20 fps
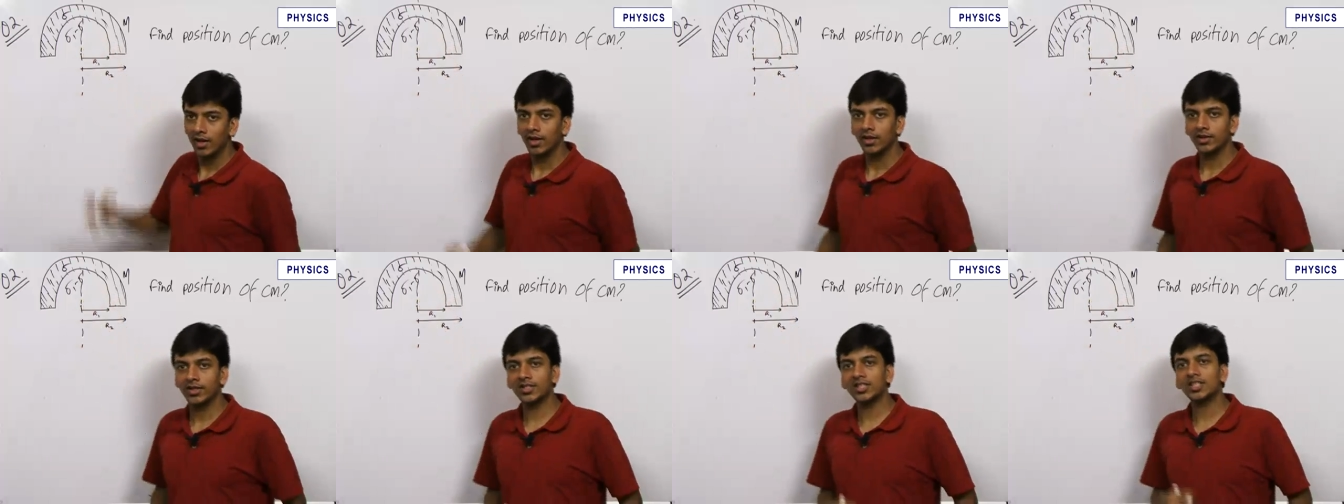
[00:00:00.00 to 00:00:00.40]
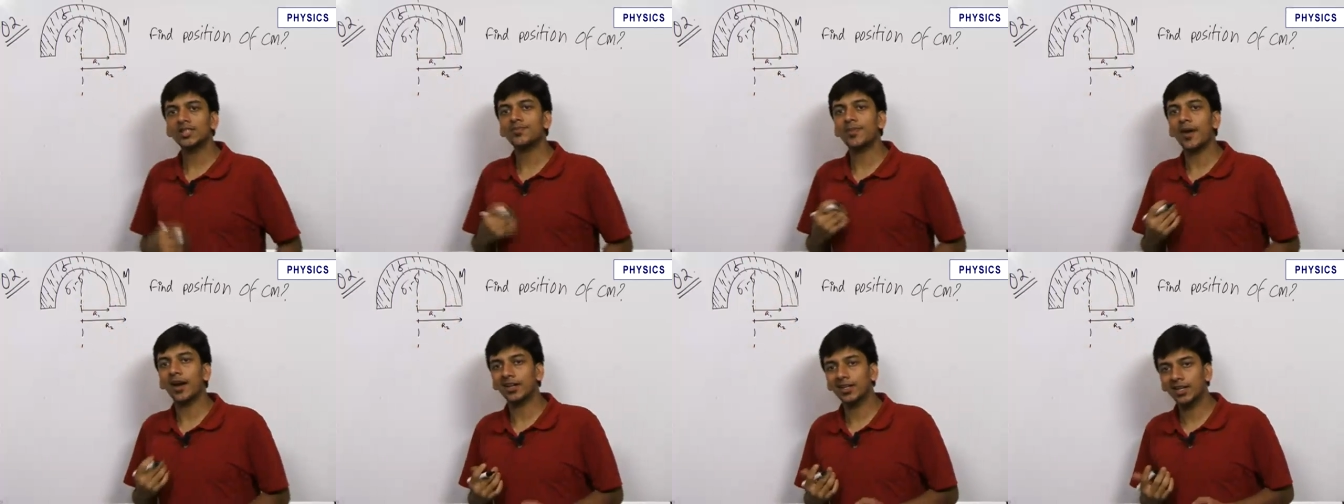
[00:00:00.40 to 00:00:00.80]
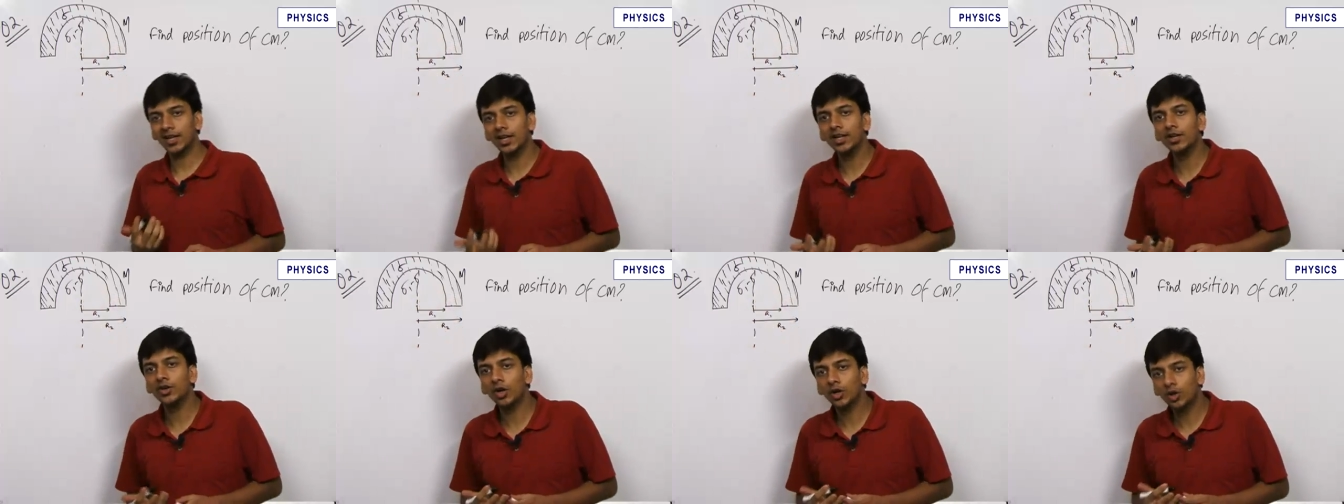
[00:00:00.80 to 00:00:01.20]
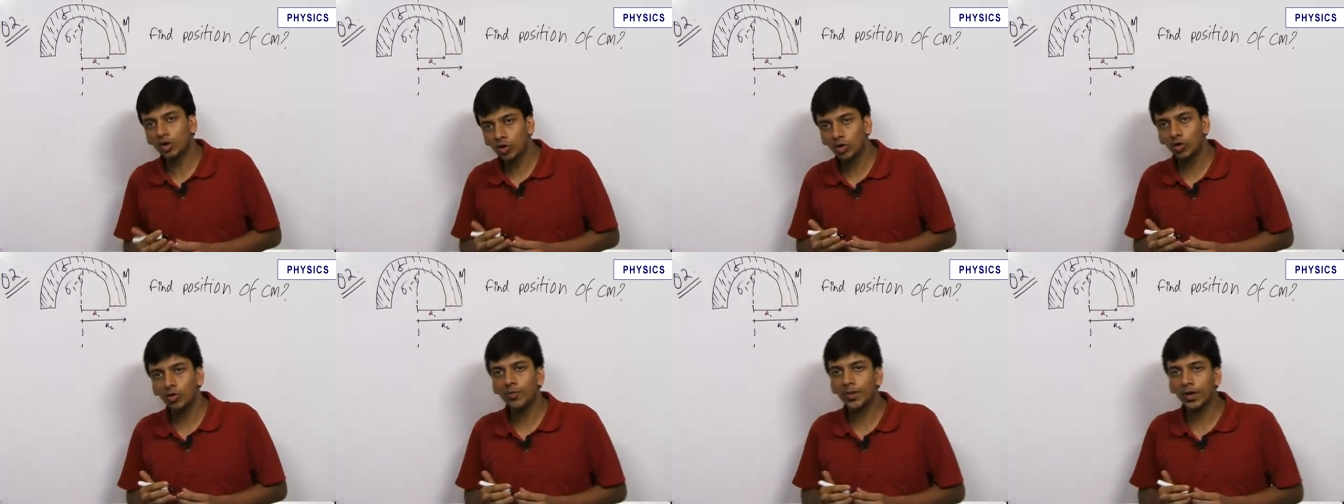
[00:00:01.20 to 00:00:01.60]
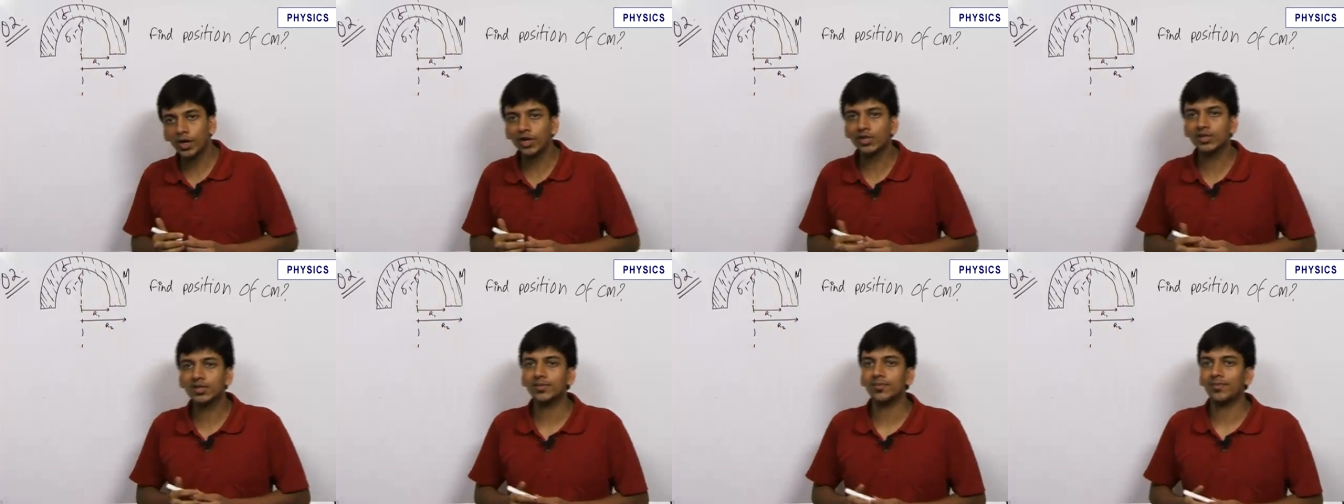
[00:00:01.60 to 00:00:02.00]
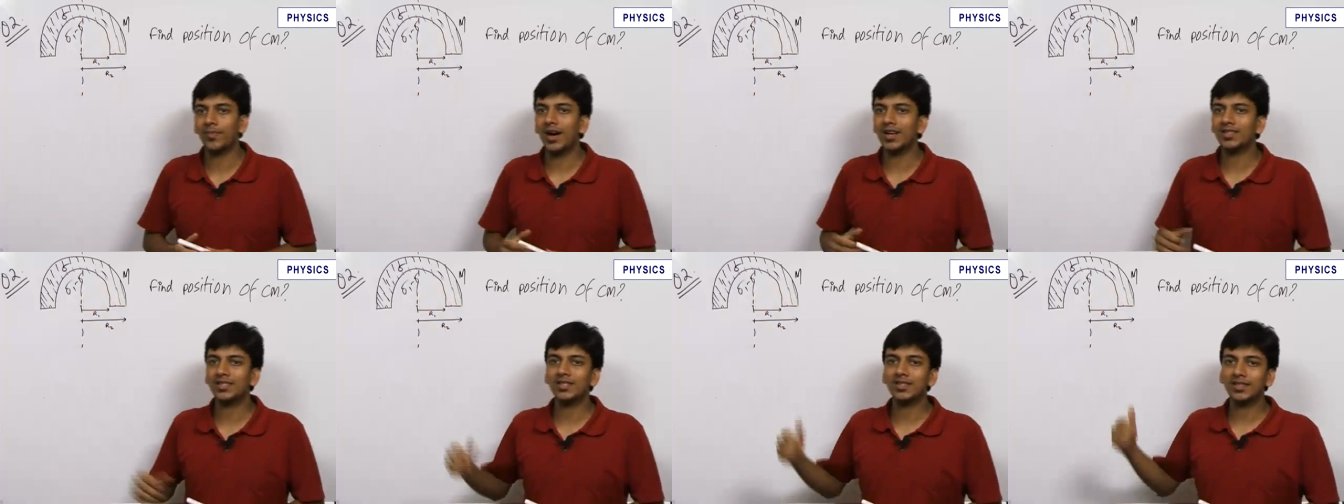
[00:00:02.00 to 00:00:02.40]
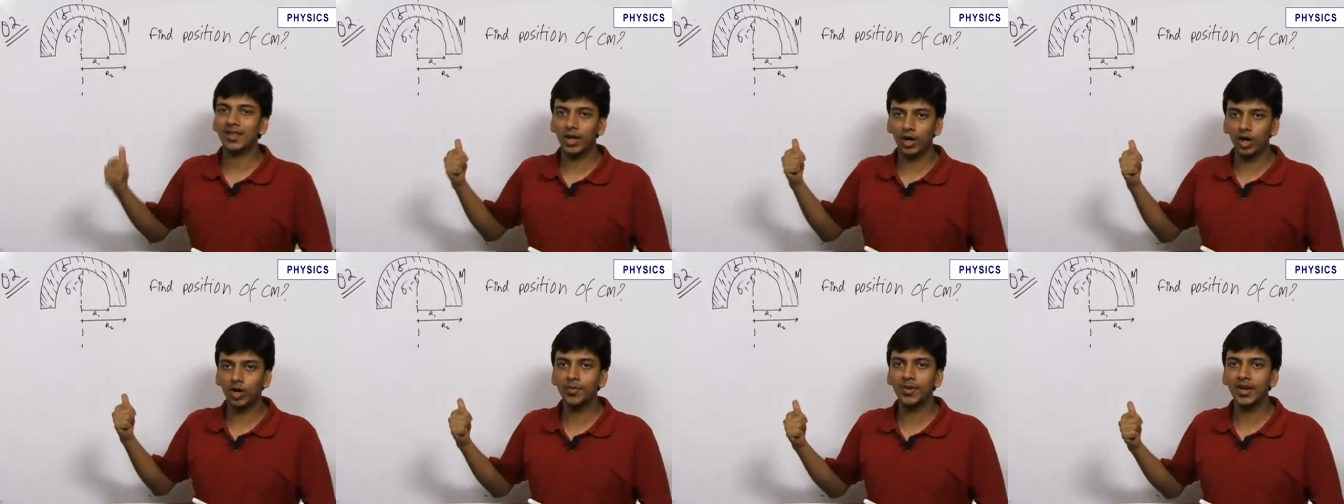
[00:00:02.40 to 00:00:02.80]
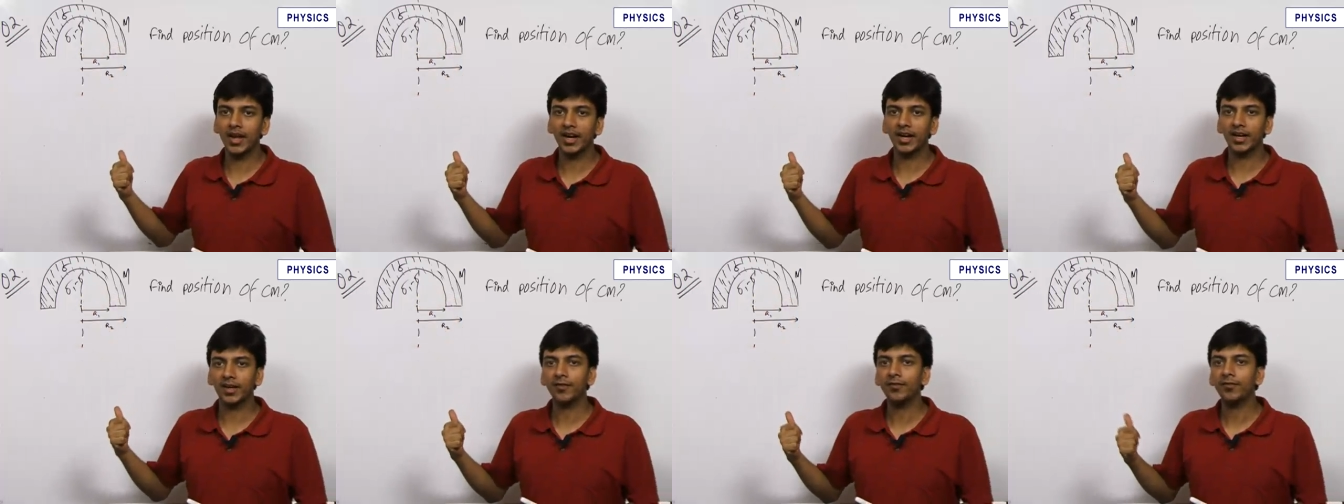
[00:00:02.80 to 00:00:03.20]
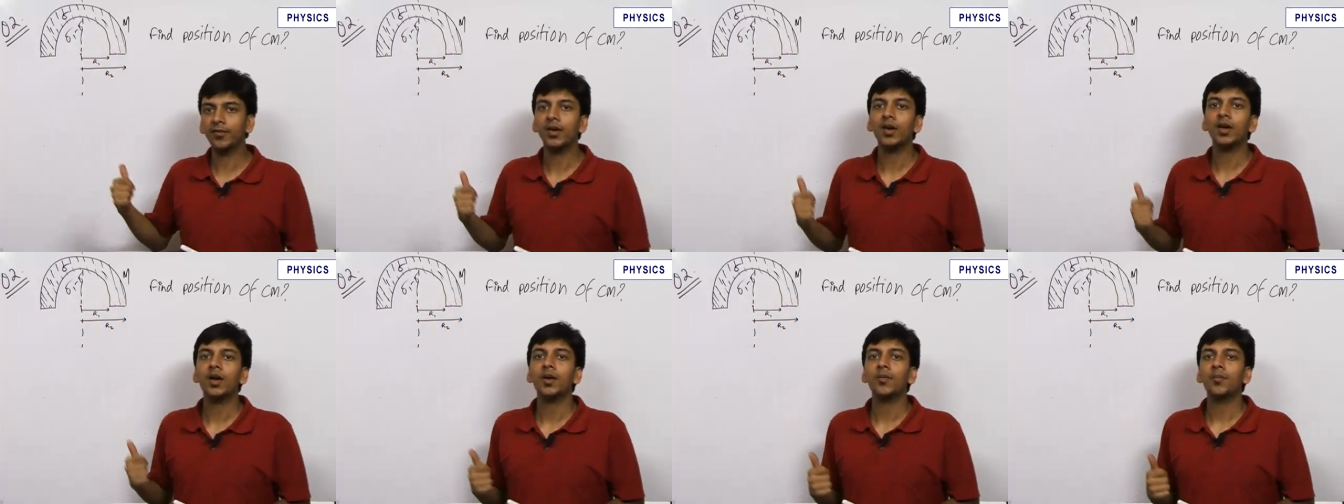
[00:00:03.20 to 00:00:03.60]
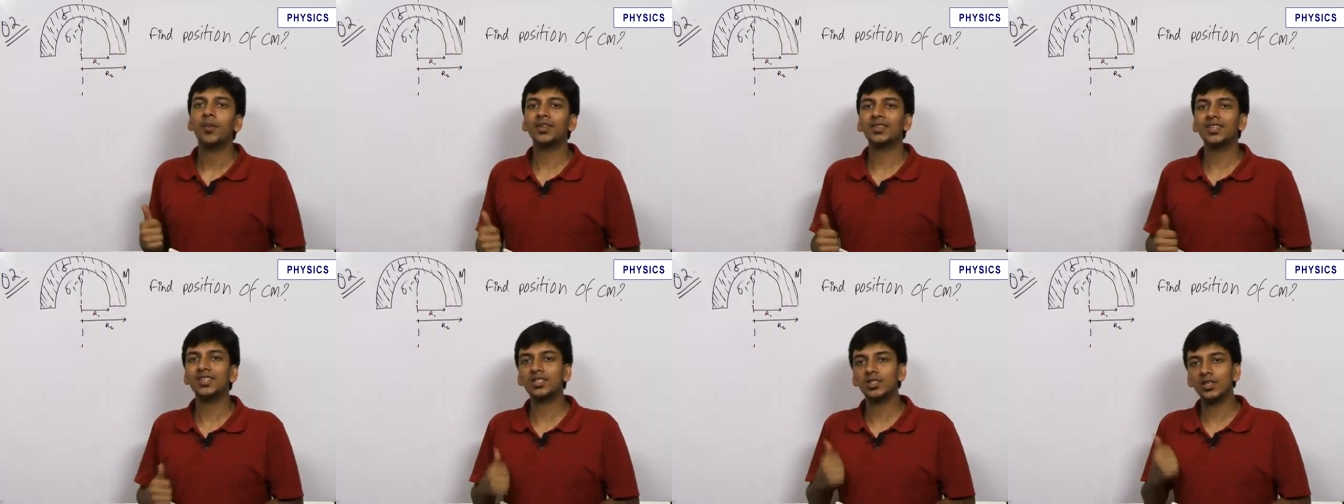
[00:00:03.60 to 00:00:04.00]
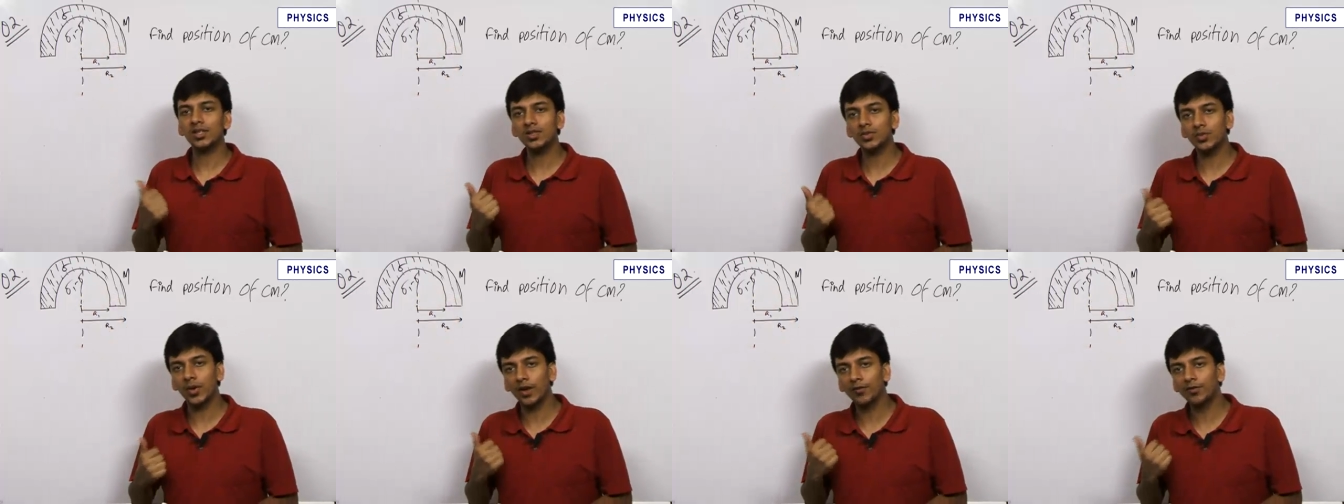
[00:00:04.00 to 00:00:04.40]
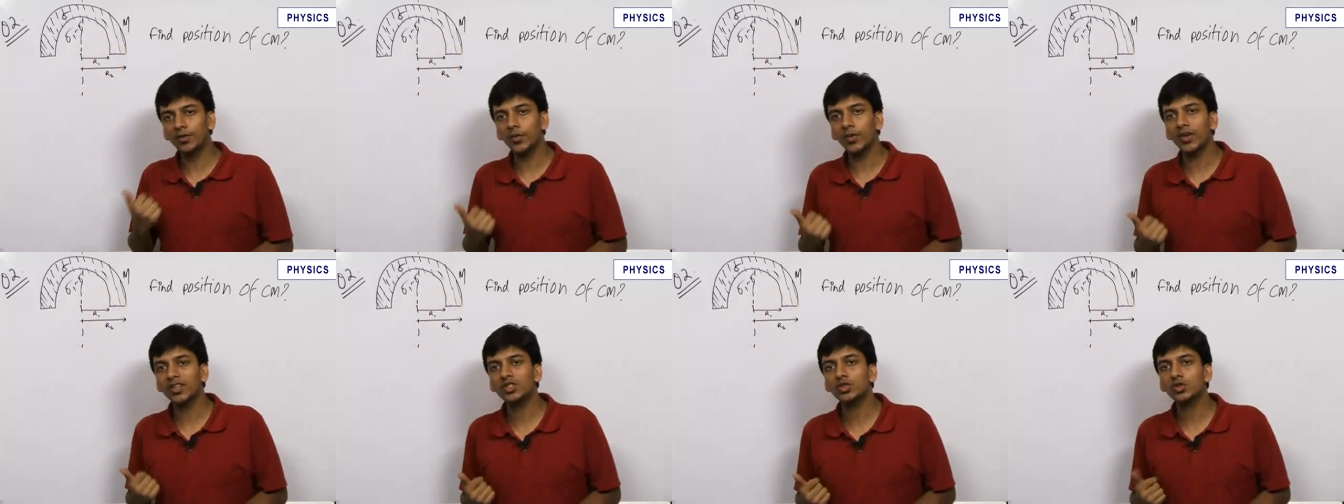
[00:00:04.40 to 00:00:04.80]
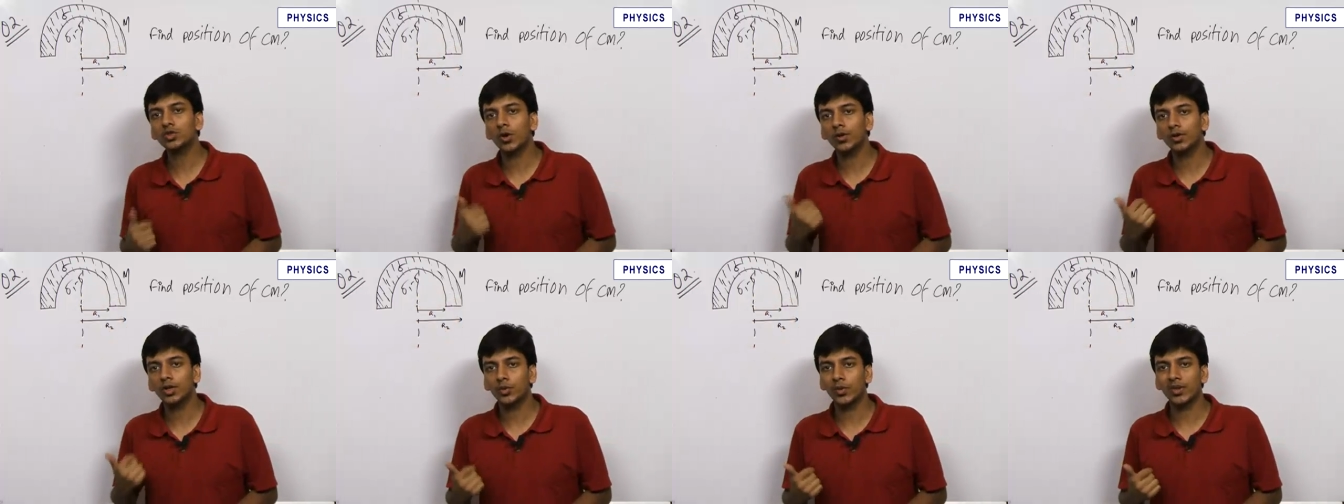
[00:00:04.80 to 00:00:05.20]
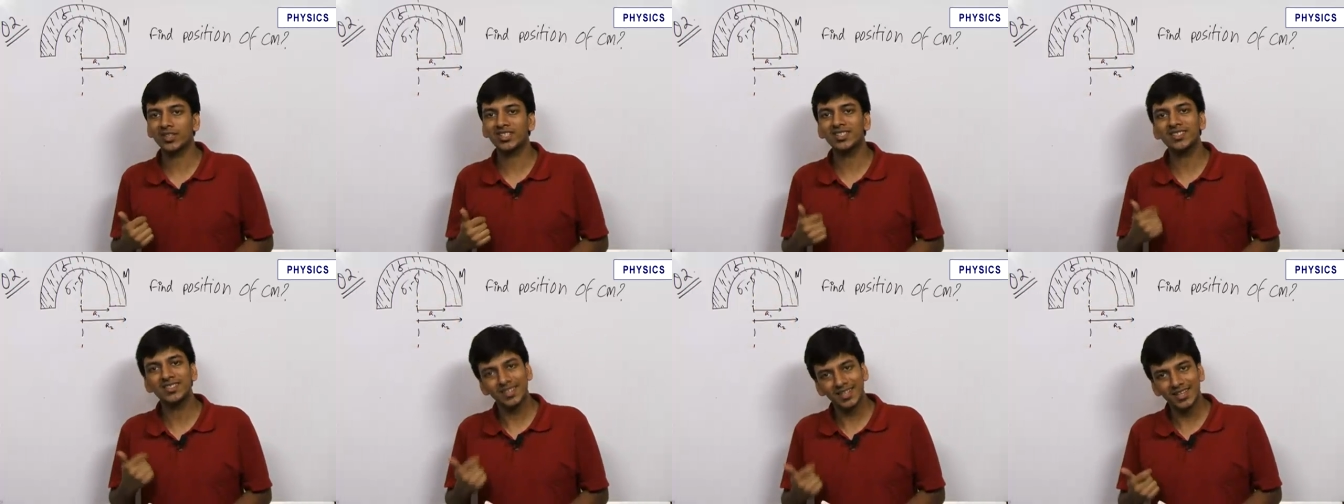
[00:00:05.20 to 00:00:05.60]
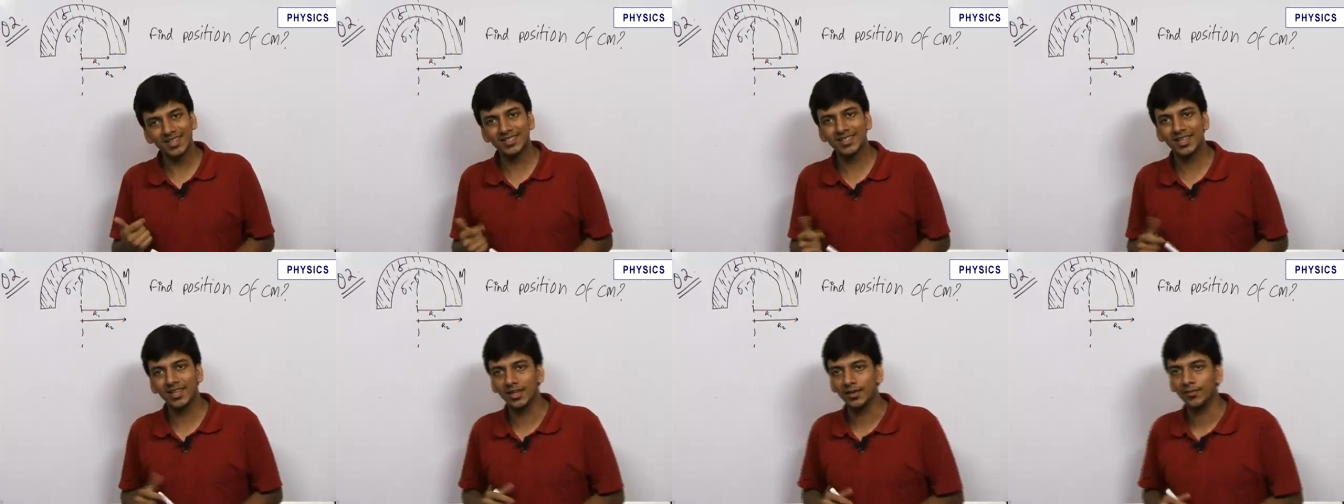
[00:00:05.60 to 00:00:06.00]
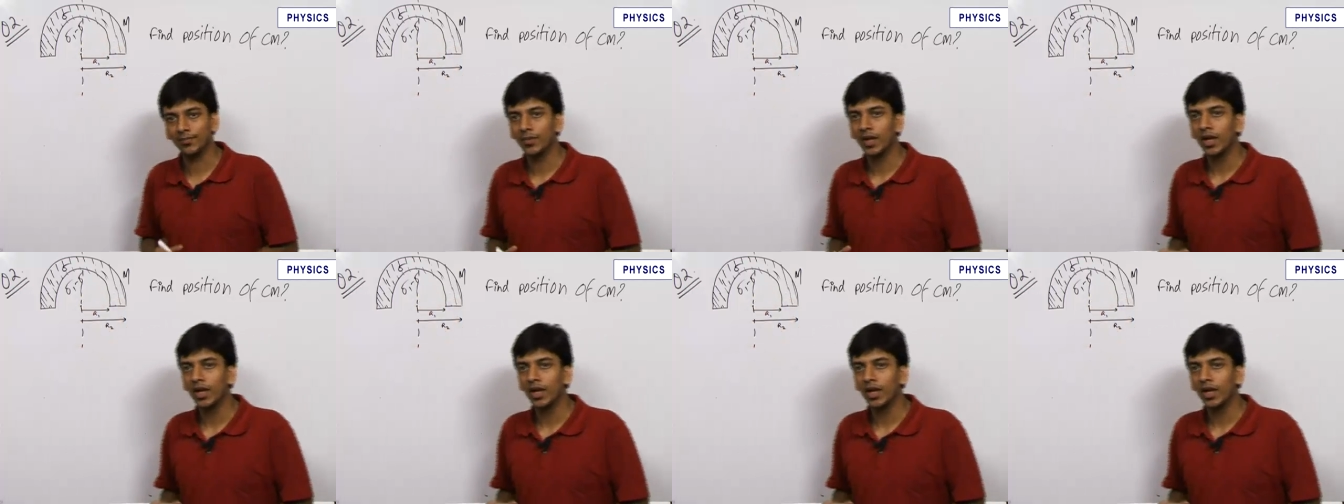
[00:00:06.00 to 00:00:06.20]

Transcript: this is practically not true because mass cannot be negative, but this is one of the ways to solve the questions easily.